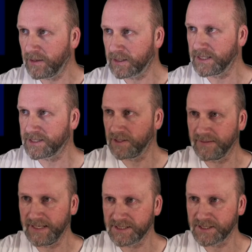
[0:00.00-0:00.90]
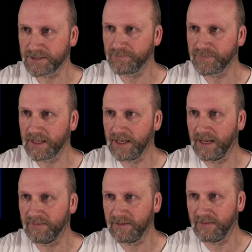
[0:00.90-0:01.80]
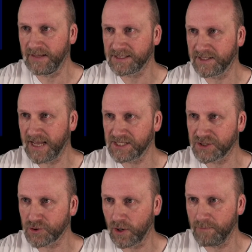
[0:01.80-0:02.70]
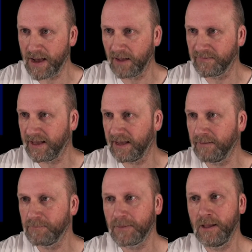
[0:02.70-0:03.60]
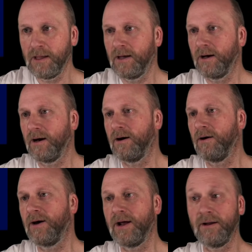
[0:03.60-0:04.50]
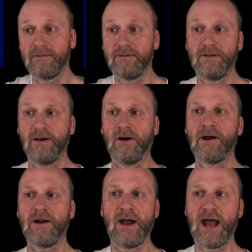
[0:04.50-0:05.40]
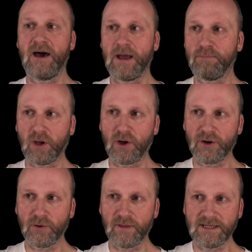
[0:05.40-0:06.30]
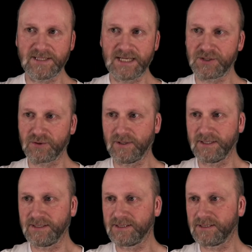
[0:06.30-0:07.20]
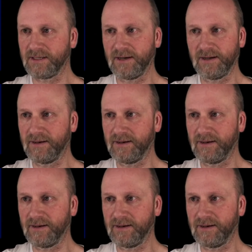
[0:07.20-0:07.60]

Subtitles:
I clicked on this, and that's the asteroid belt there. I don't know how they plotted all those asteroids. I